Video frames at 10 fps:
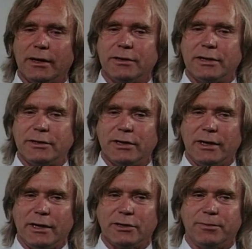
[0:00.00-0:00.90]

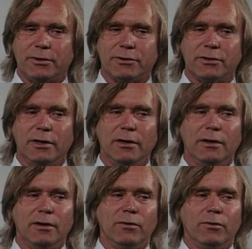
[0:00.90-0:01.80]
assessing experts.
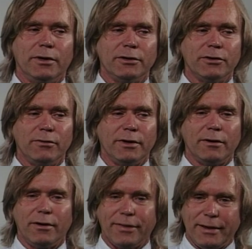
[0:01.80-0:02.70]
One is the word
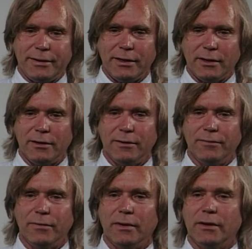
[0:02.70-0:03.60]
authentic,
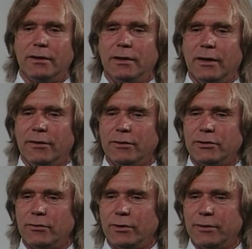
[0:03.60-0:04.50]
and the other
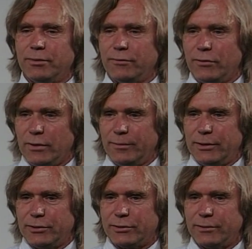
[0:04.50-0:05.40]
is the word
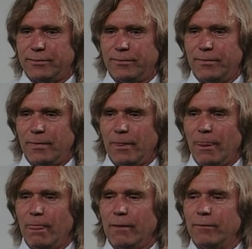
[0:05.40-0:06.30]
performance.
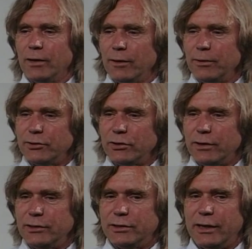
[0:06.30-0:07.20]
Multiple
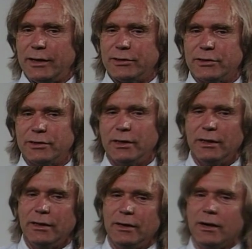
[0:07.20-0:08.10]
choice tests
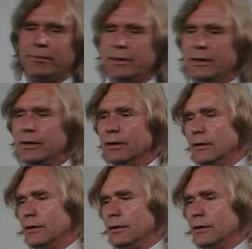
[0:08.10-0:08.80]
are being